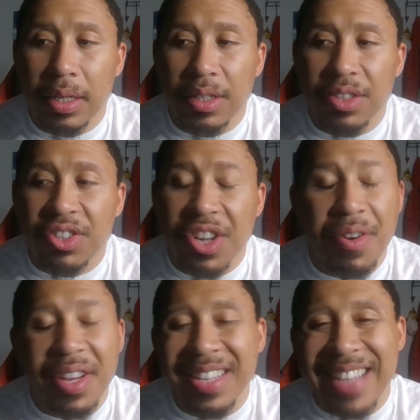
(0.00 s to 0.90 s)

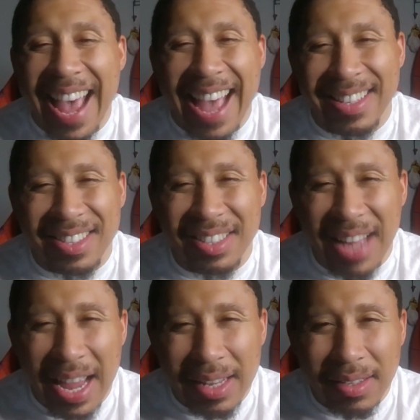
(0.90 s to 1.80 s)
serious at
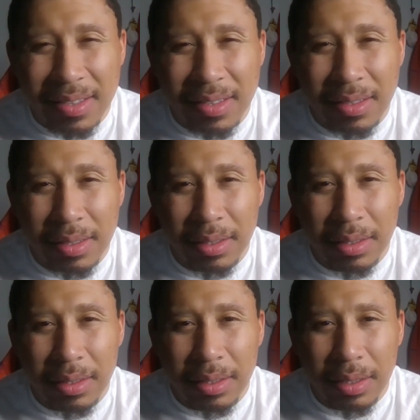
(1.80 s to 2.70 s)
stakes,
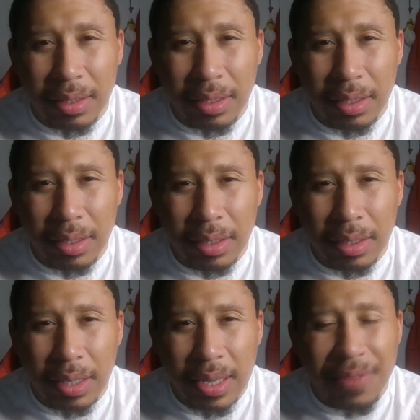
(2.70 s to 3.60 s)

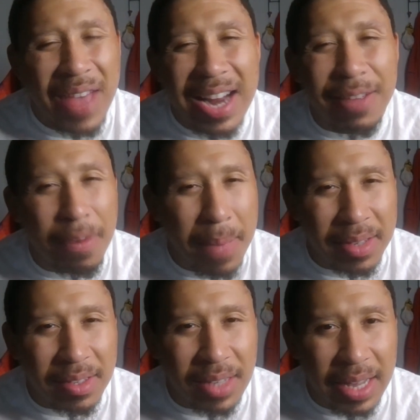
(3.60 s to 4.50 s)
if that even
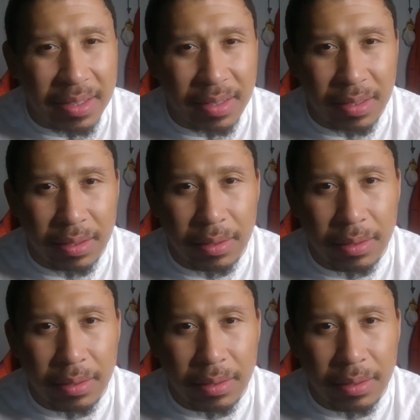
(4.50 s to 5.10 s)
makes sense.